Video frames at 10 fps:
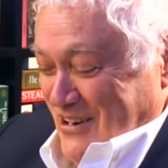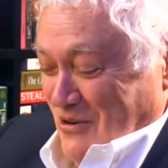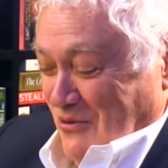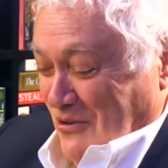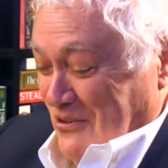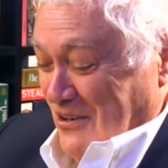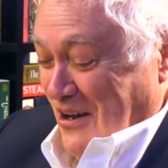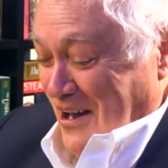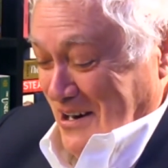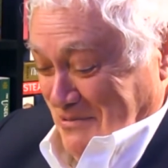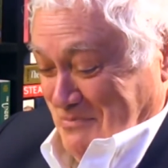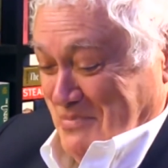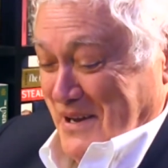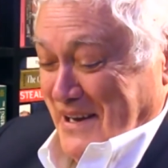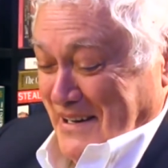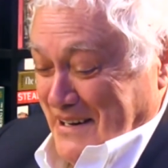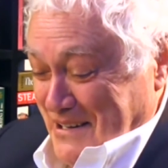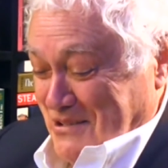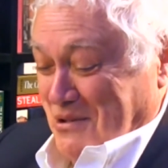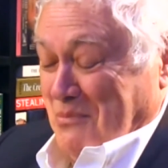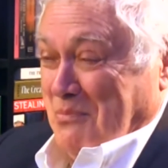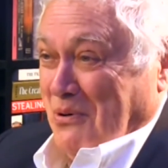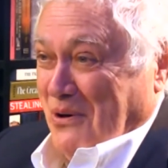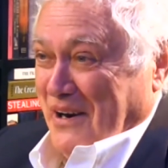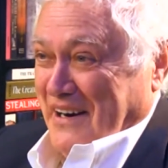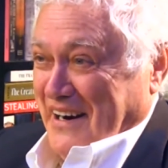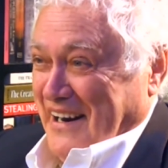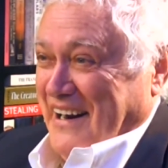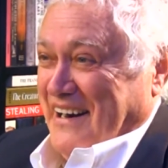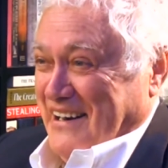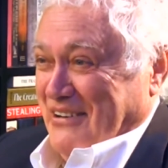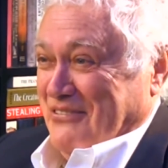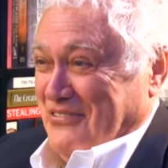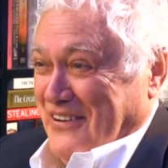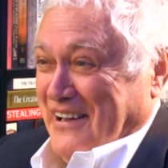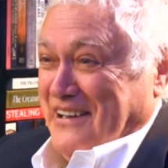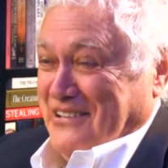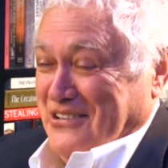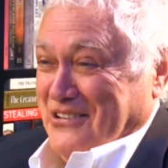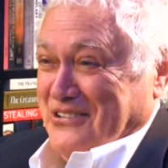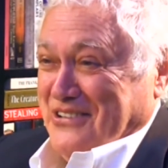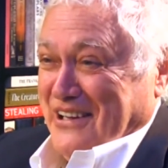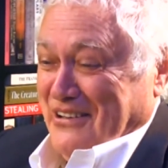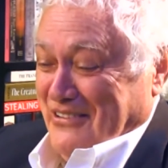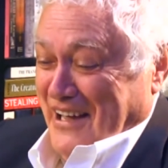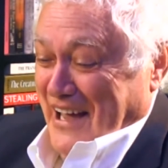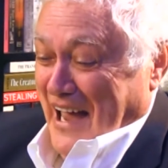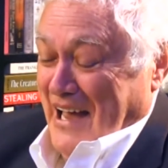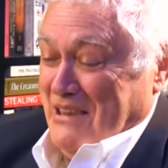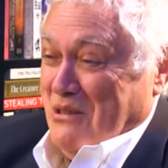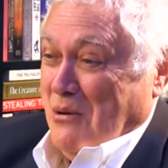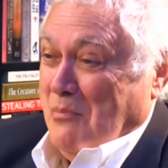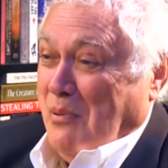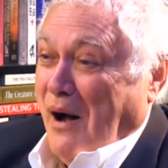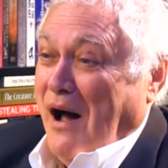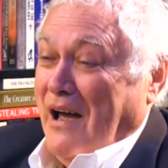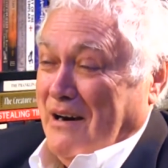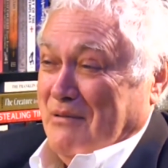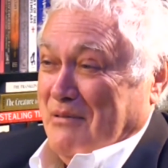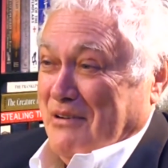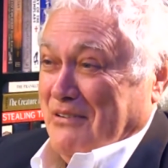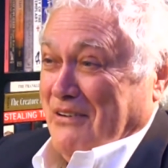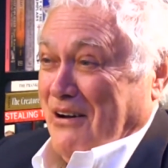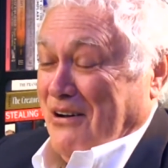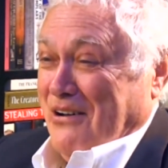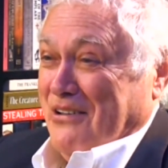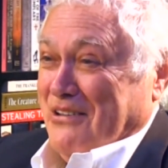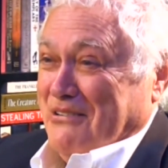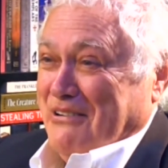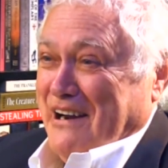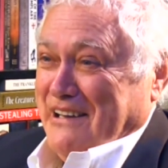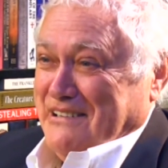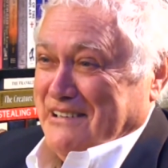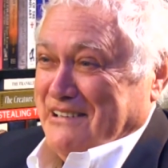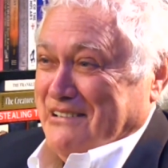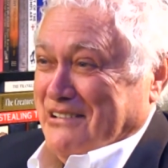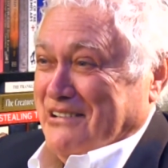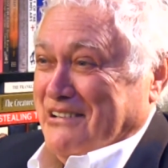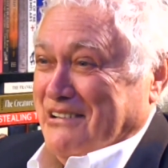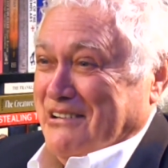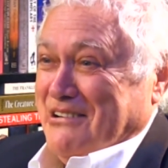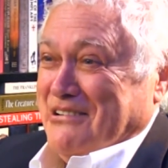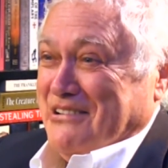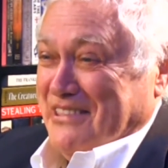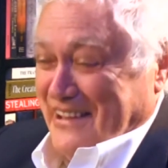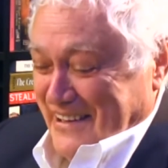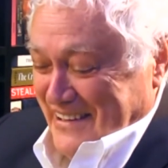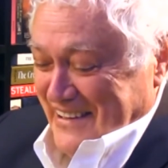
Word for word: you will not be disappointed to find yourself at the bottom of all the races on earth.